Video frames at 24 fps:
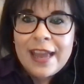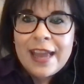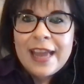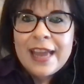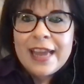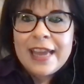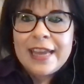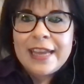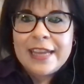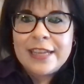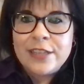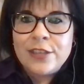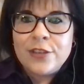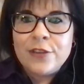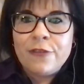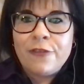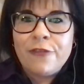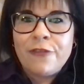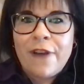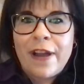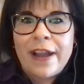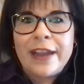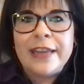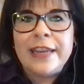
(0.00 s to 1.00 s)
is
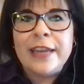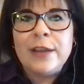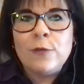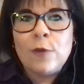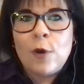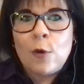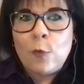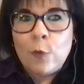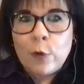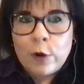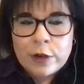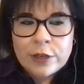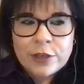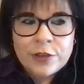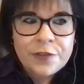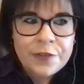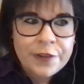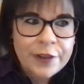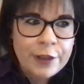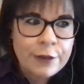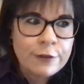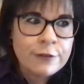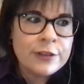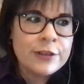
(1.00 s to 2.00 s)
finding what works
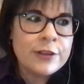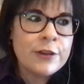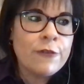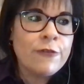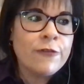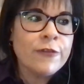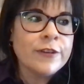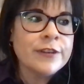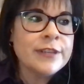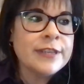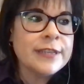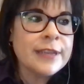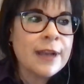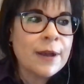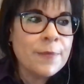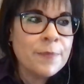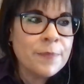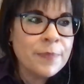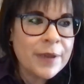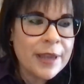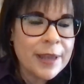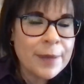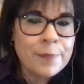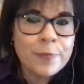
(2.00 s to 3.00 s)
for you. So for some
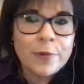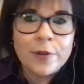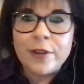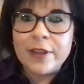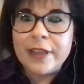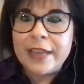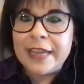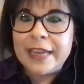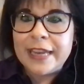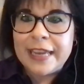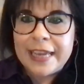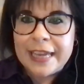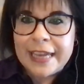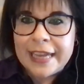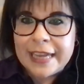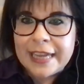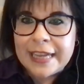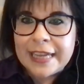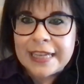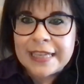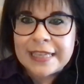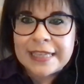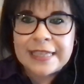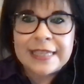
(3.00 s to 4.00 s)
people it
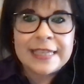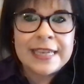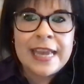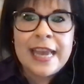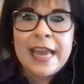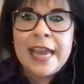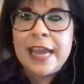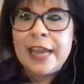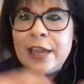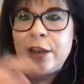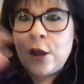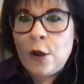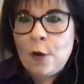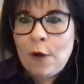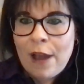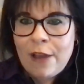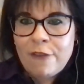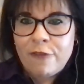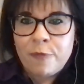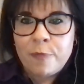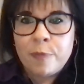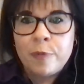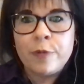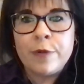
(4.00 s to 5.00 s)
is, you know,
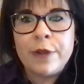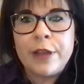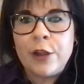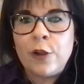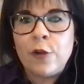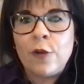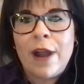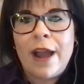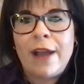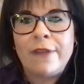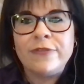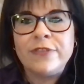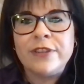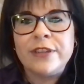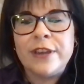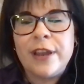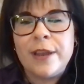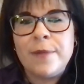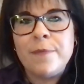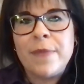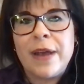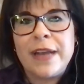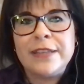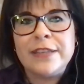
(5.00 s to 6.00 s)
I've pre-crafted
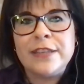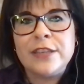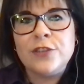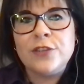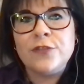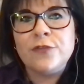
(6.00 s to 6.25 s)
a message